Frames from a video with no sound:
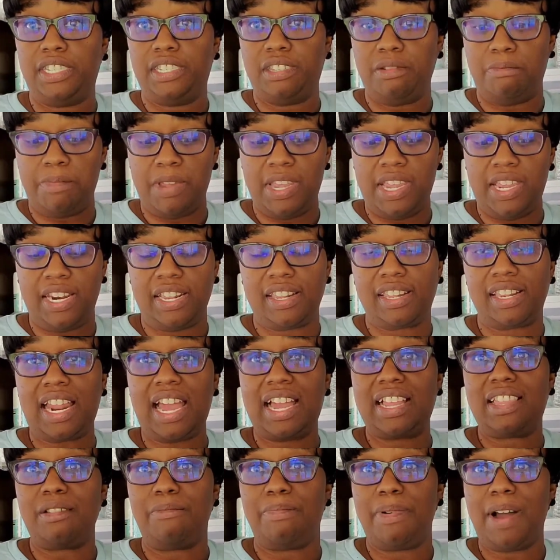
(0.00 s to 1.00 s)
the meat. It's
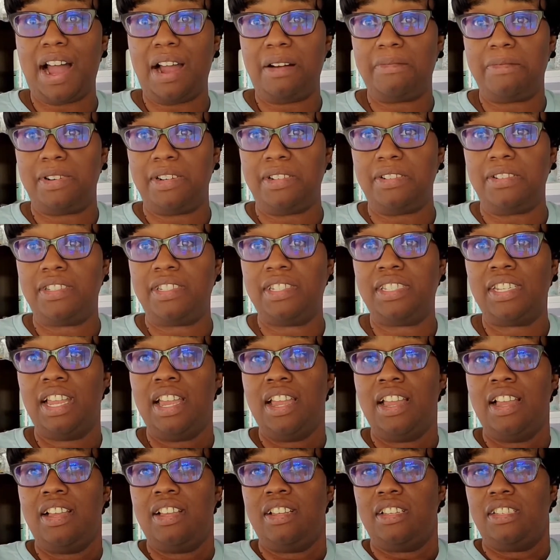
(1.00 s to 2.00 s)
like the pot roast.
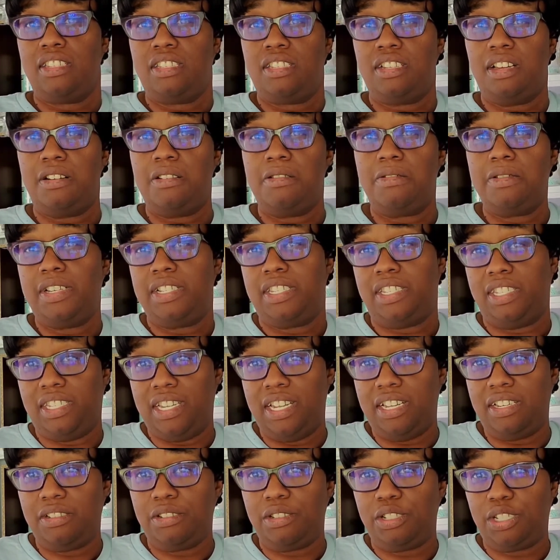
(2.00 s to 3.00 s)
So it's
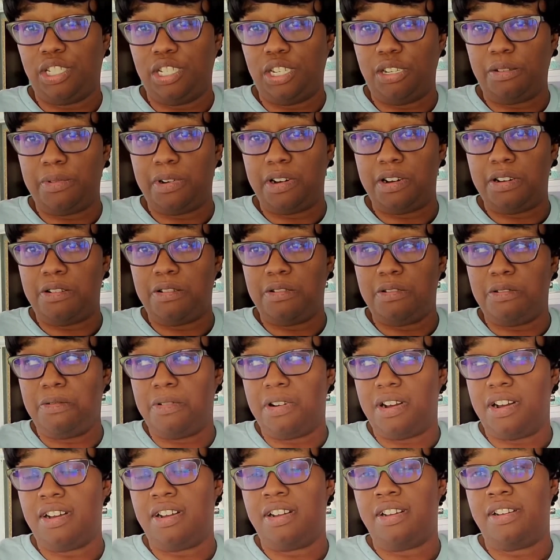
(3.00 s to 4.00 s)
still
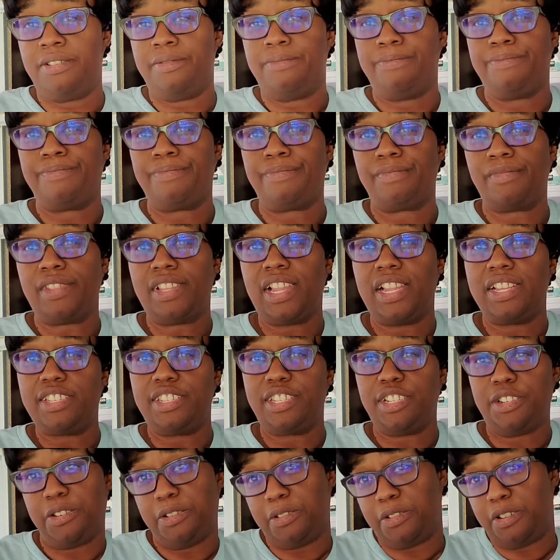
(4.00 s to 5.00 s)
zero, um,
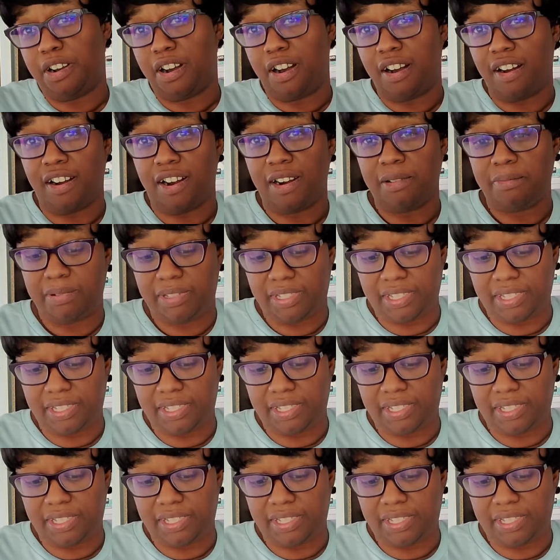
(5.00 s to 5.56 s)
zero carbs.